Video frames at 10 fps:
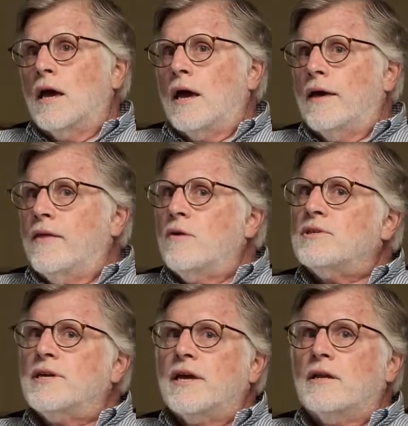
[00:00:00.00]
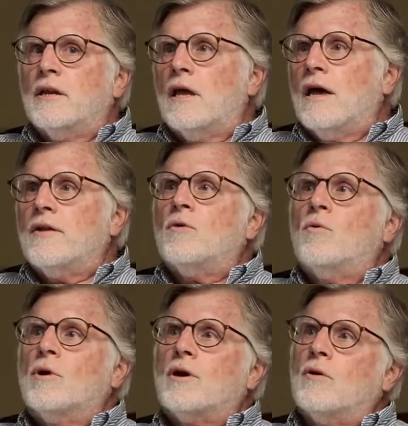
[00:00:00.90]
and they were taking a lot of the
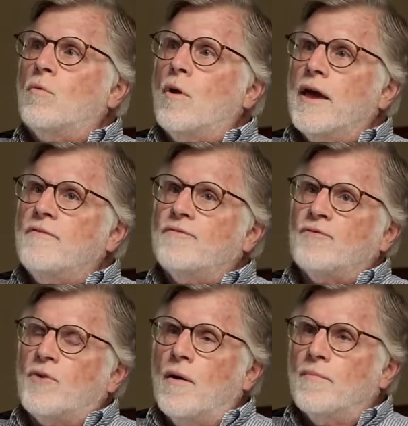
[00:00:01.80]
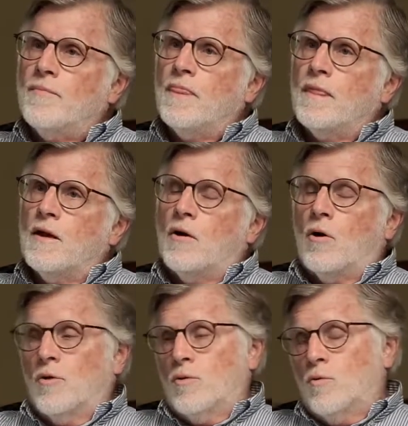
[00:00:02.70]
work away from
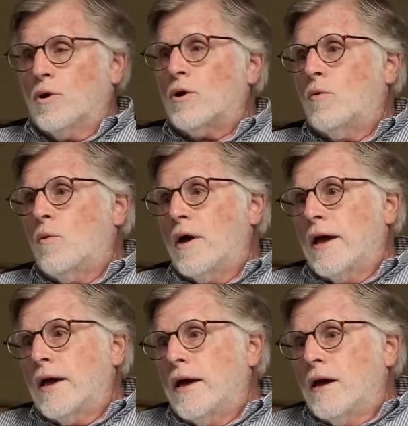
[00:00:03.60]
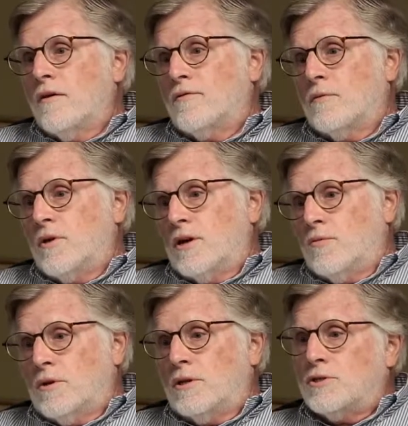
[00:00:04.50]
a
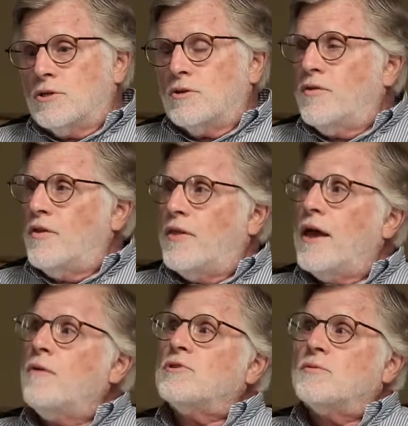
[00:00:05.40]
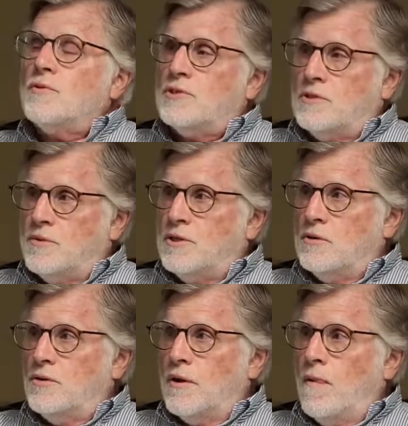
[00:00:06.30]
realtor that they were supposed to be
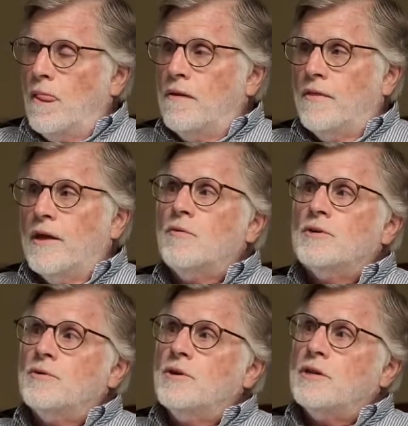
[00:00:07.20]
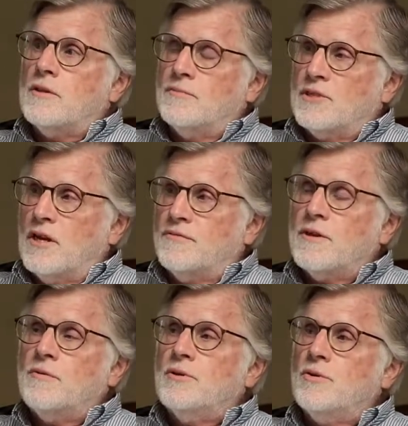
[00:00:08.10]
doing. They were doing it themselves.
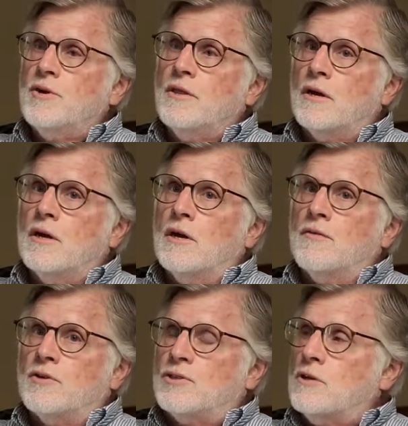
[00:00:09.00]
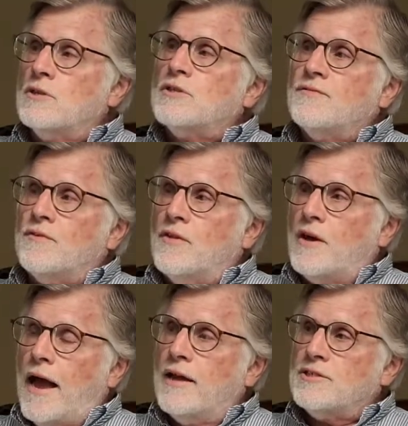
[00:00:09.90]
They were doing the search for
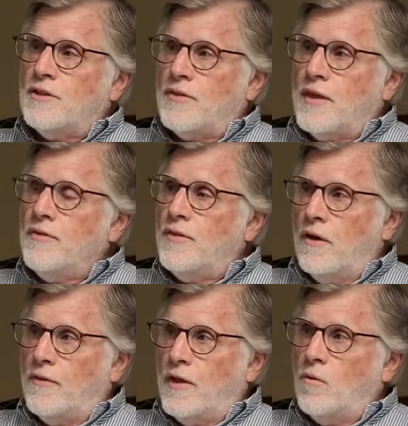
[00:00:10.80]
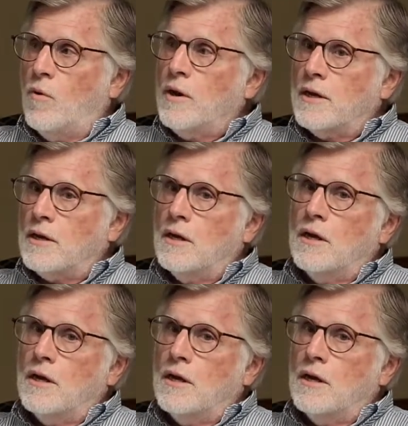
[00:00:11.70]
the house that they thought they wanted.